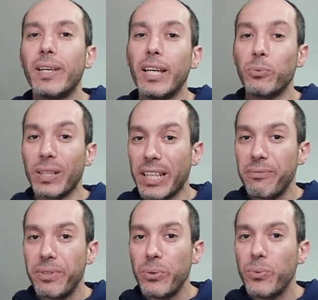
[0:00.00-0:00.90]
It will
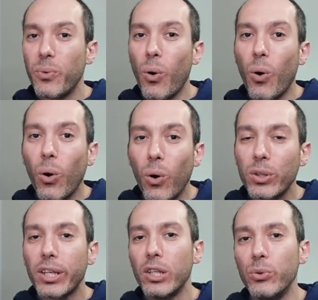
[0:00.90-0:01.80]
give you all
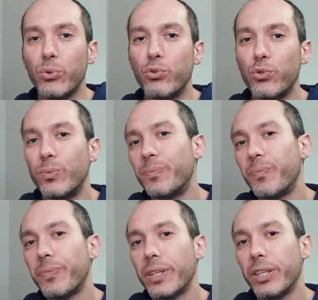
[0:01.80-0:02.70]
the clues
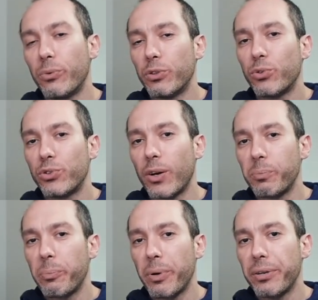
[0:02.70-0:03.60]
in order to start
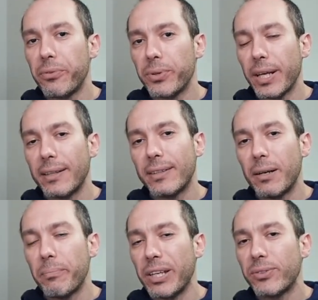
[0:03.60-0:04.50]
preparing for that.
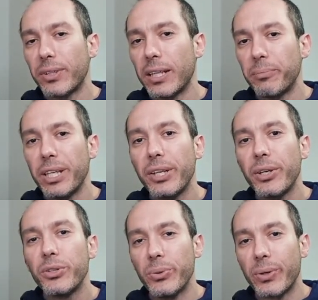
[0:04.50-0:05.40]
And based on that
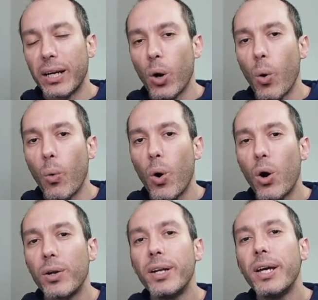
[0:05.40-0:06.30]
video, you can go
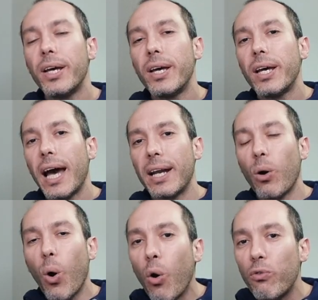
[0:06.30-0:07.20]
on and
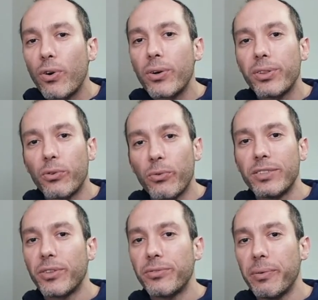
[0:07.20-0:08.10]
over the
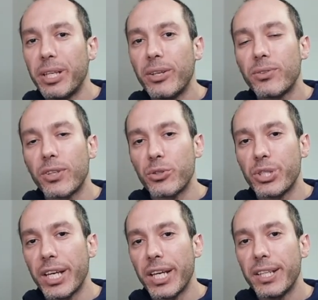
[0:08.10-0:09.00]
rest of the videos
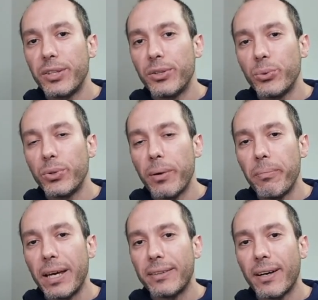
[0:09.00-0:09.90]
associated to the
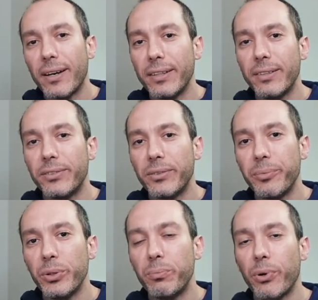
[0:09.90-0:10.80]
Meta
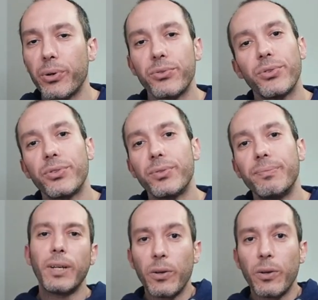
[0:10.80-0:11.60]
interview process.